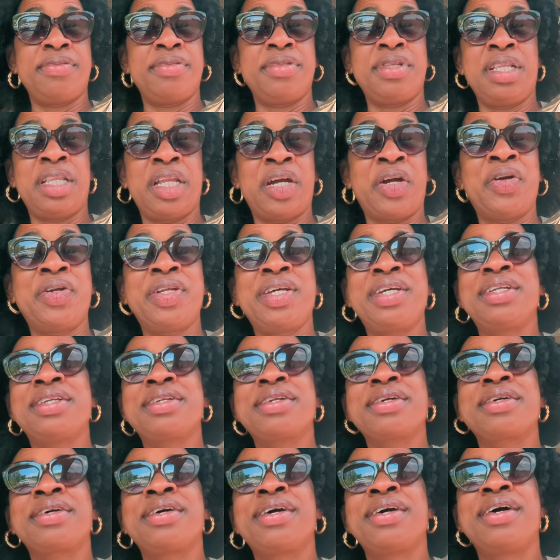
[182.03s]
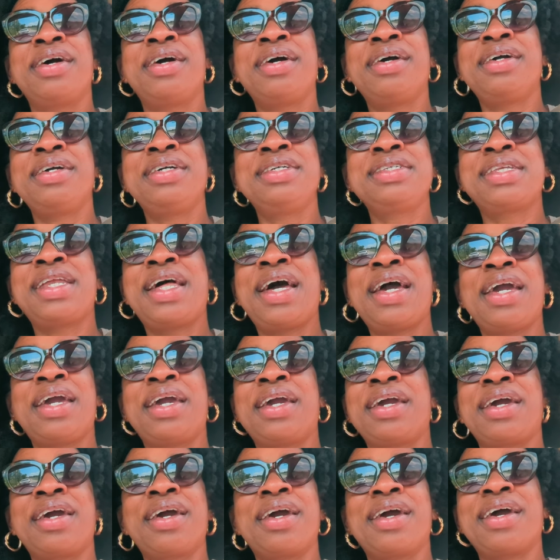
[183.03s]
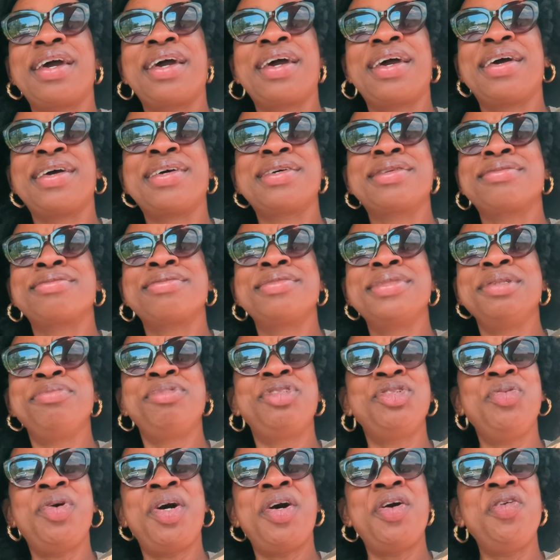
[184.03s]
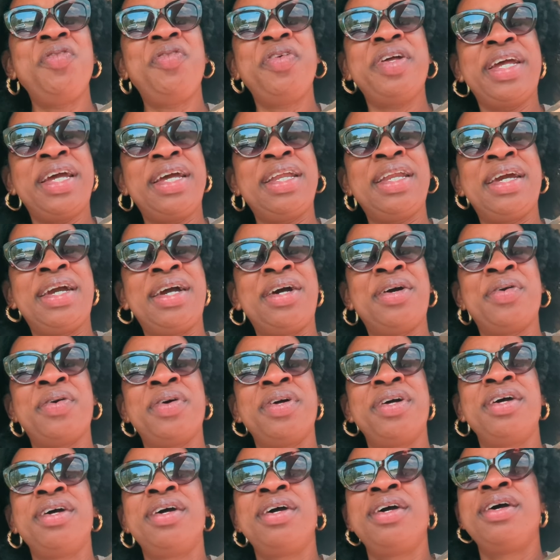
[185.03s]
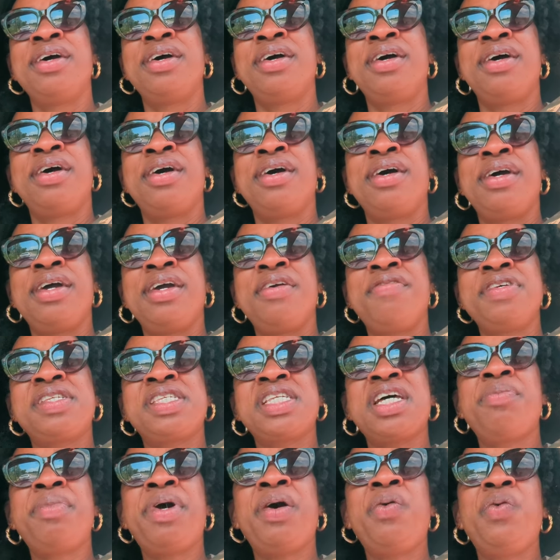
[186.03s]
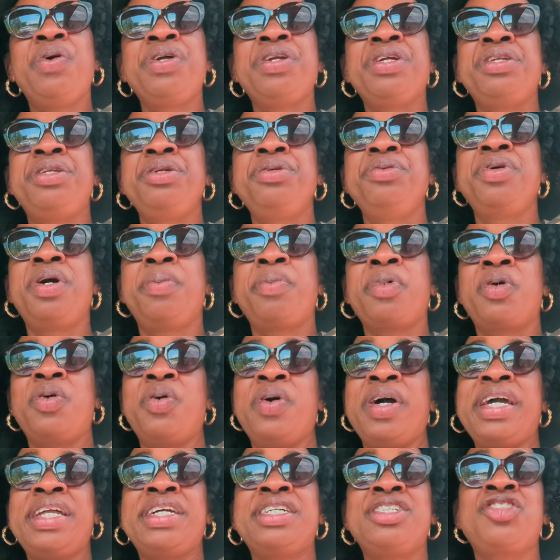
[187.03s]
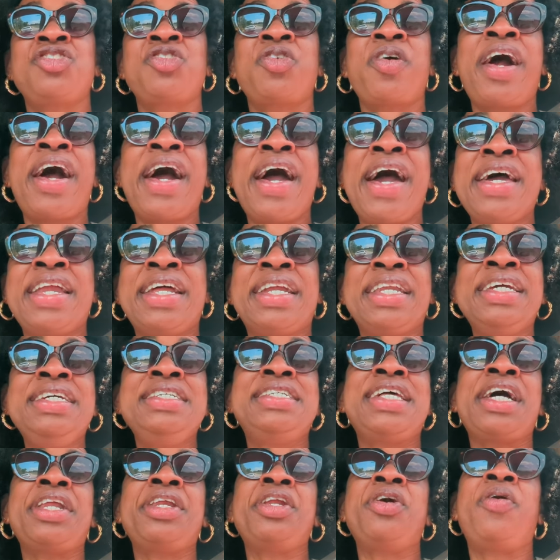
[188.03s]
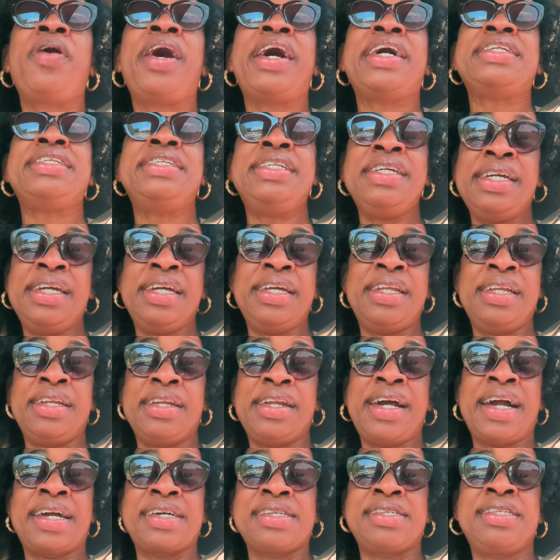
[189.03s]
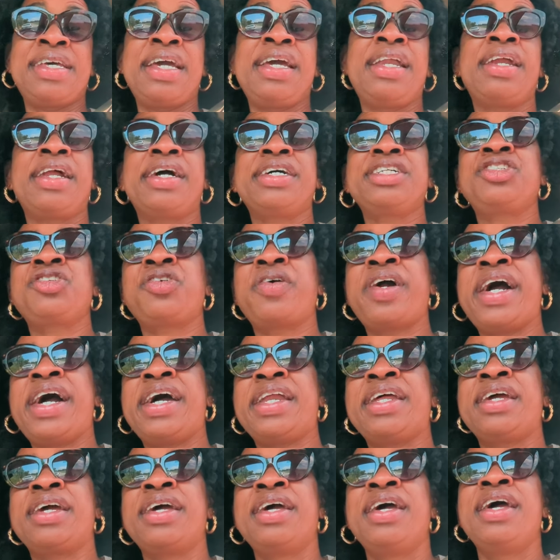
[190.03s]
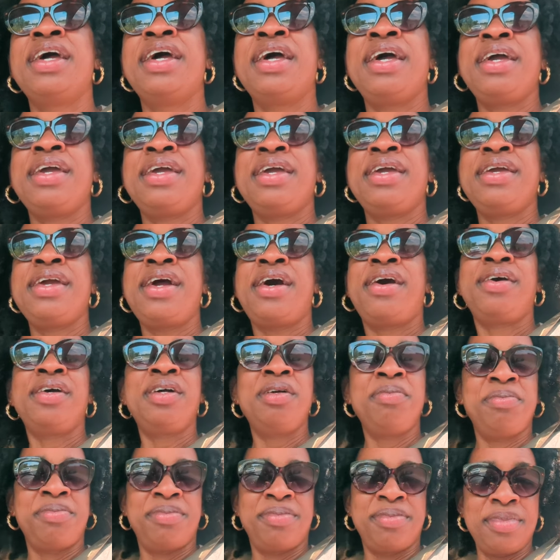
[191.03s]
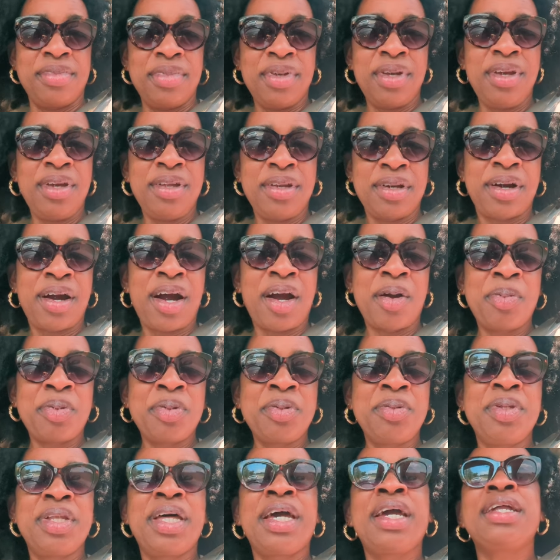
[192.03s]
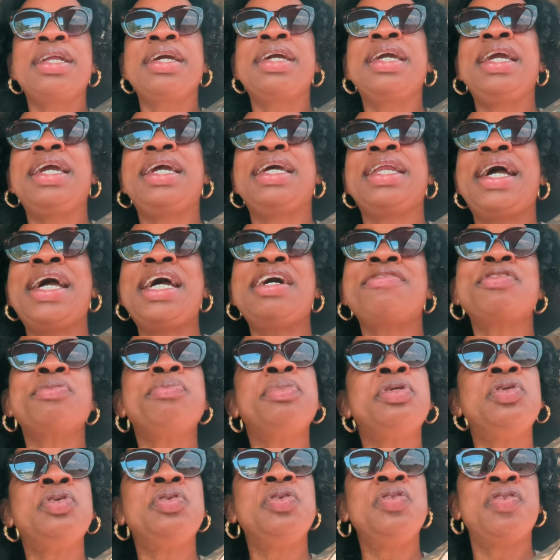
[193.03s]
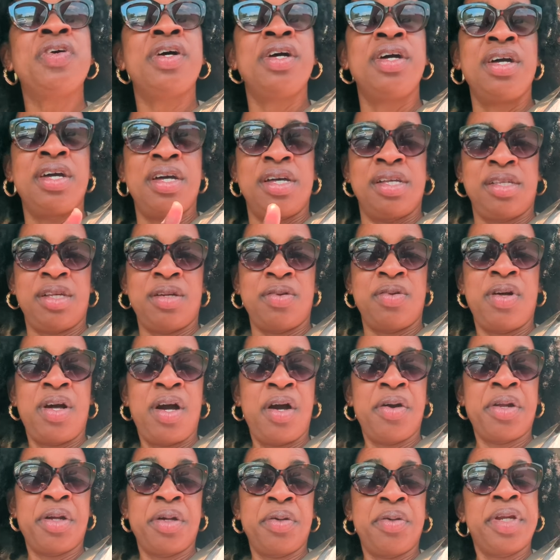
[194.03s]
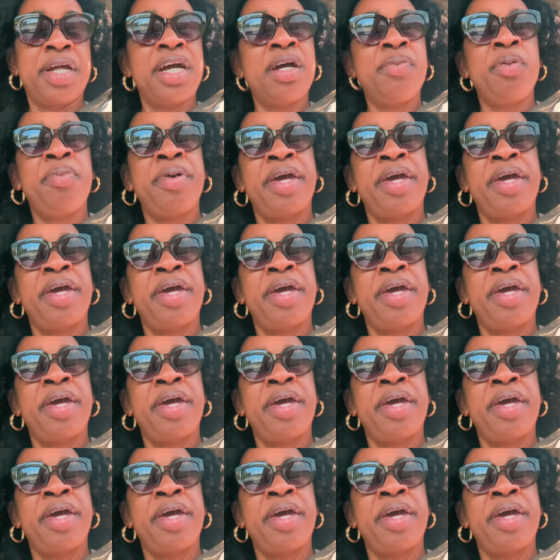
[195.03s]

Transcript: learning. It's like I'm too old for that now. If it's something I want to do, I'm gonna go ahead and try it. At least I know I did it. I can say that I tried it. Y'all, I'm in the carpool lane again. I have to move. So hold on, I'll be